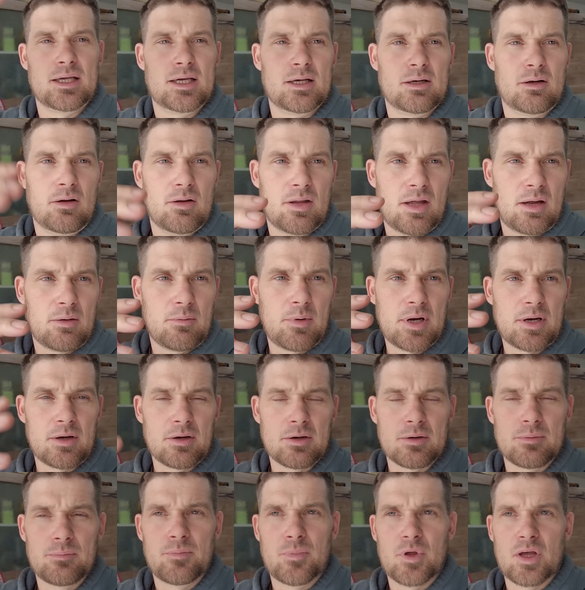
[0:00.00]
can get all that
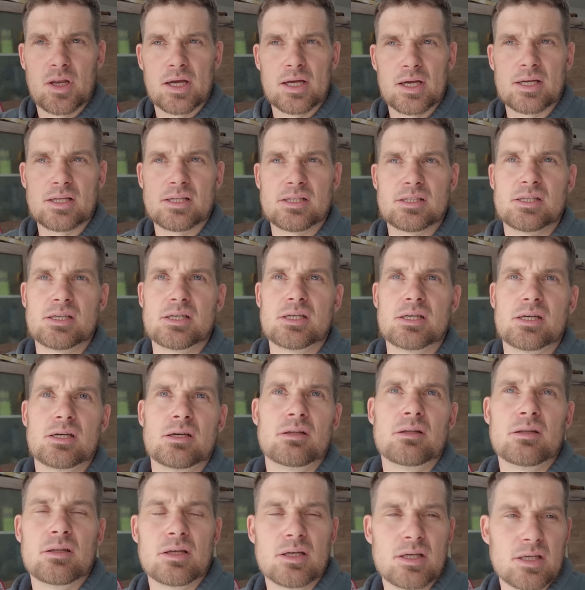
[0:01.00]
record and I can
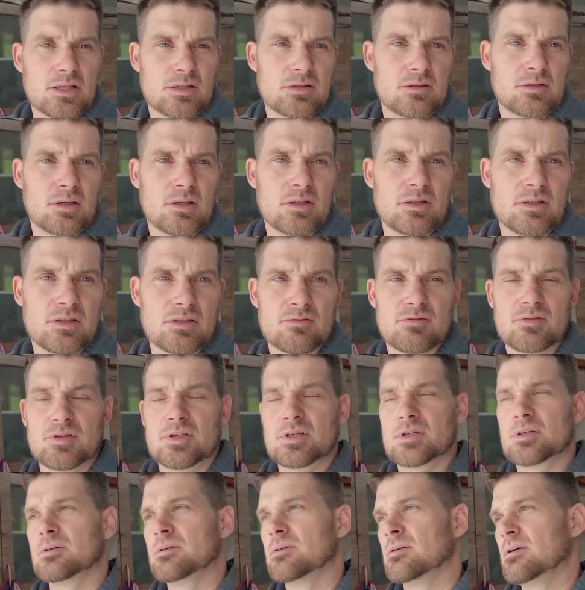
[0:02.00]
see the history on this
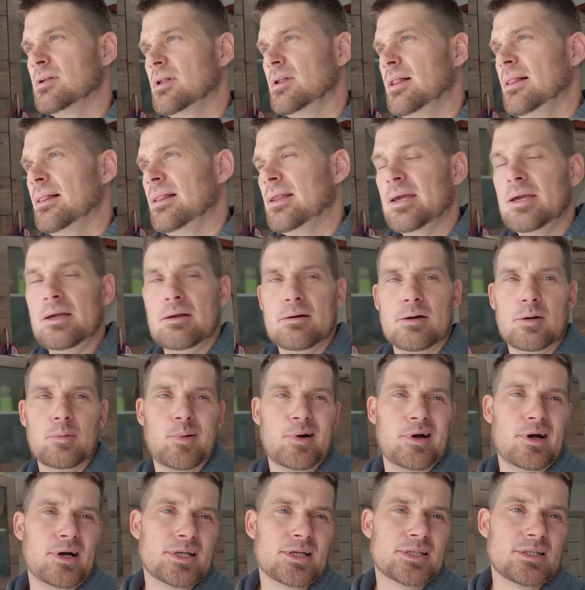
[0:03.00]
vehicle. Here,
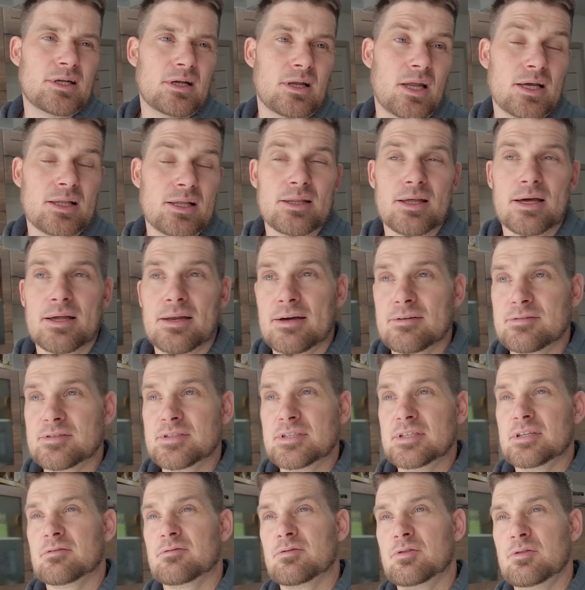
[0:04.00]
apparently, it's not like that.
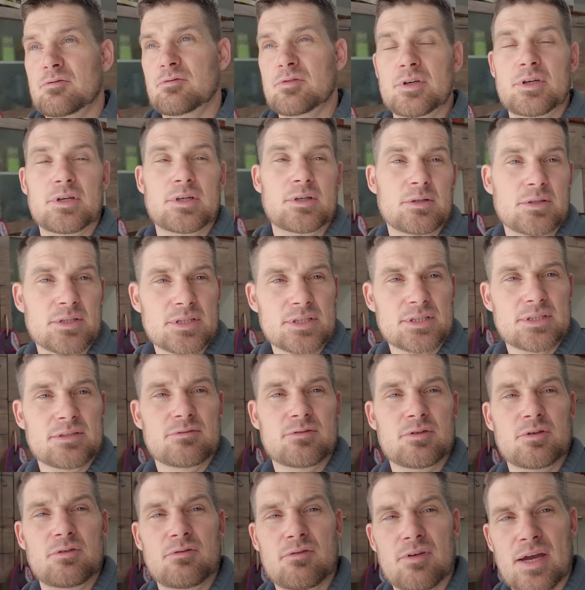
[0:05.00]
I've seen a few
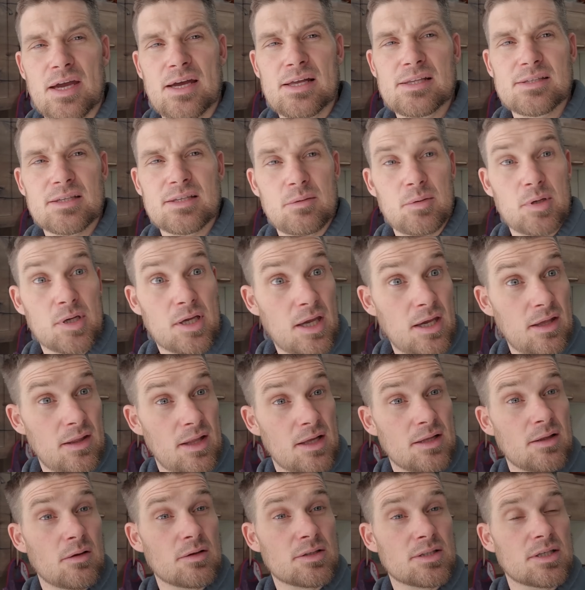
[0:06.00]
vehicles, a few vans, and I'm like, hey,
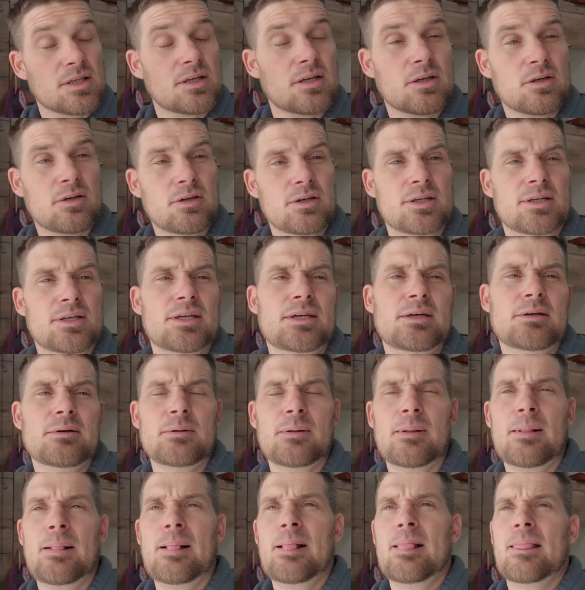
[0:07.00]
that looks like a good
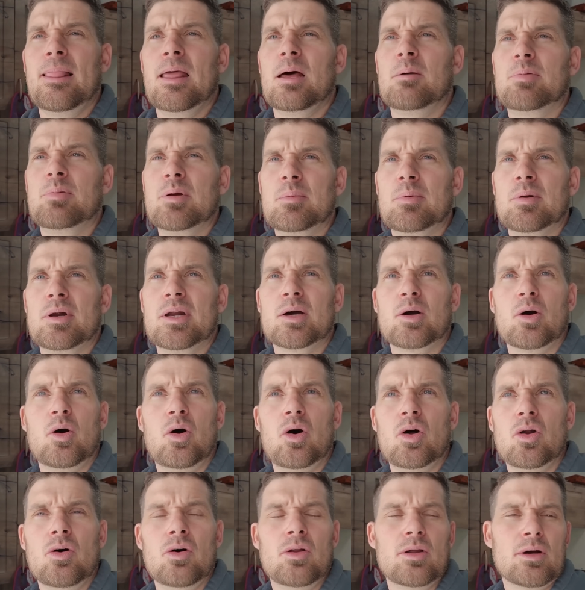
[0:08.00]
deal. And people are like,
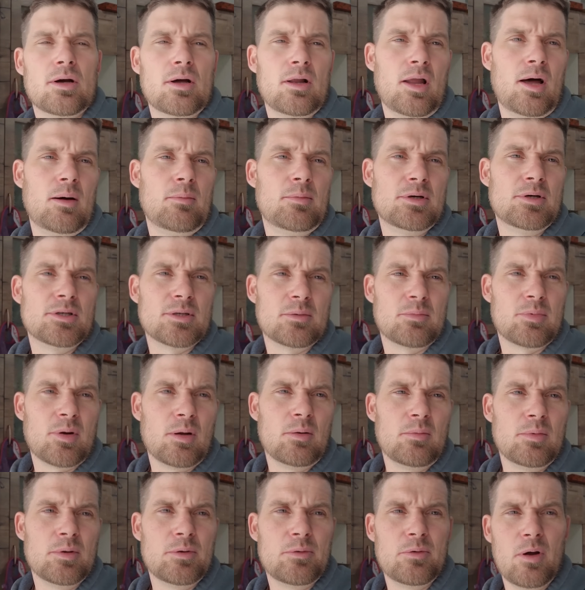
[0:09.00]
oh no, the kilometers are
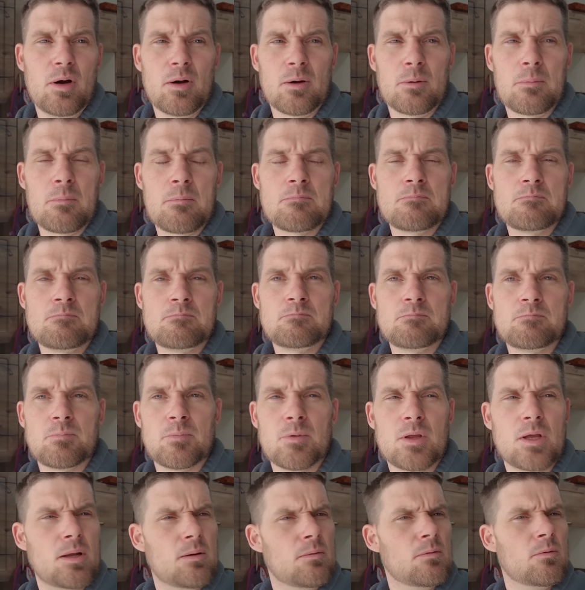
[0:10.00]
probably wrong.
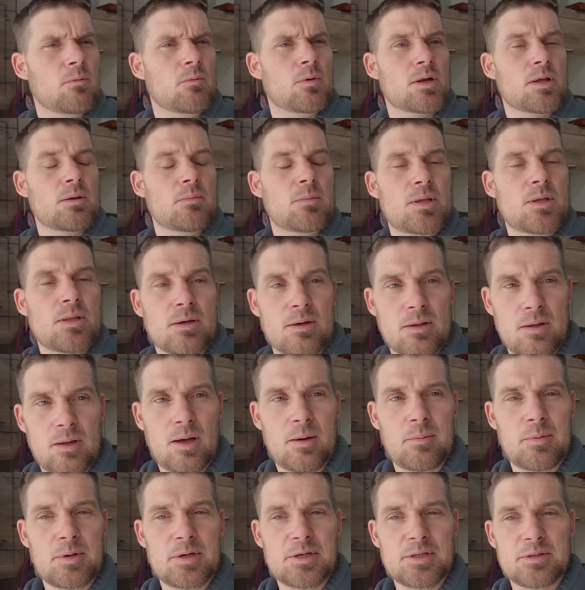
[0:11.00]
Uh, what do you mean the
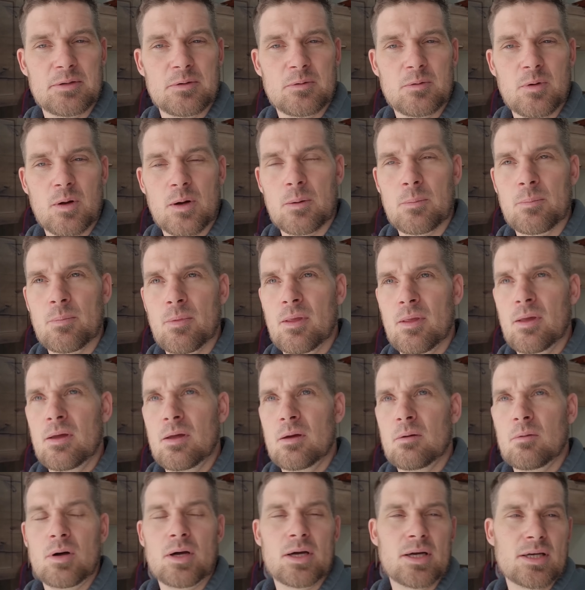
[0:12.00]
kilometers are wrong?
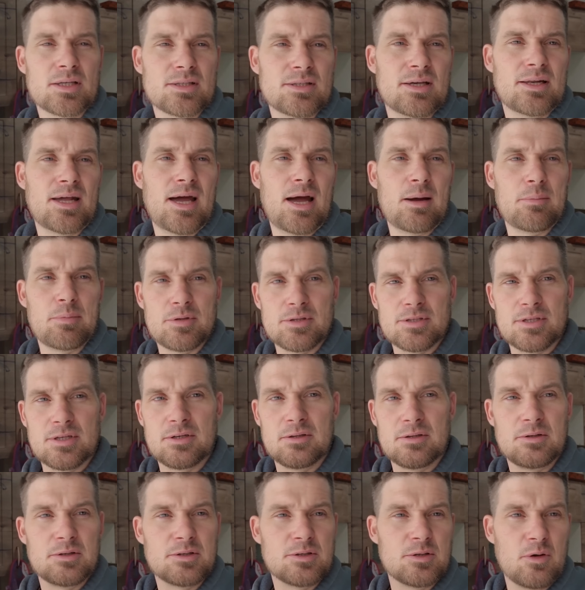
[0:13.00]
Well, I guess that happens
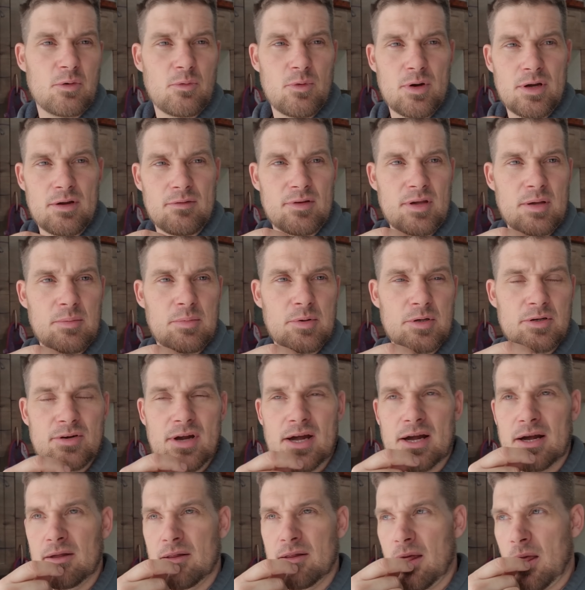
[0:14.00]
here. There's no way of keeping
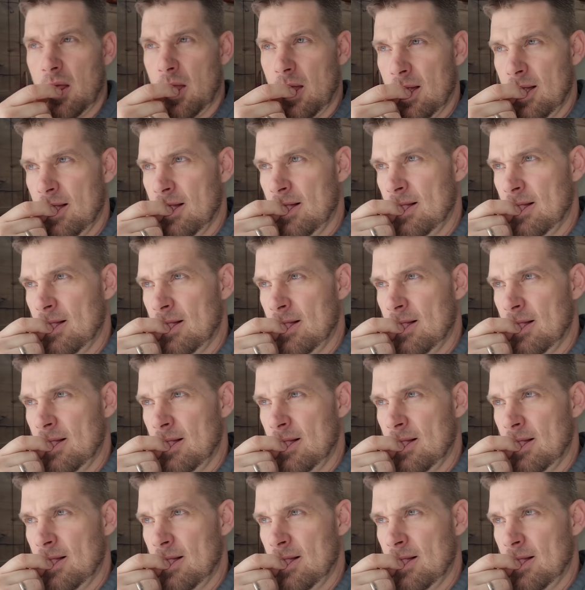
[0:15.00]
track of that.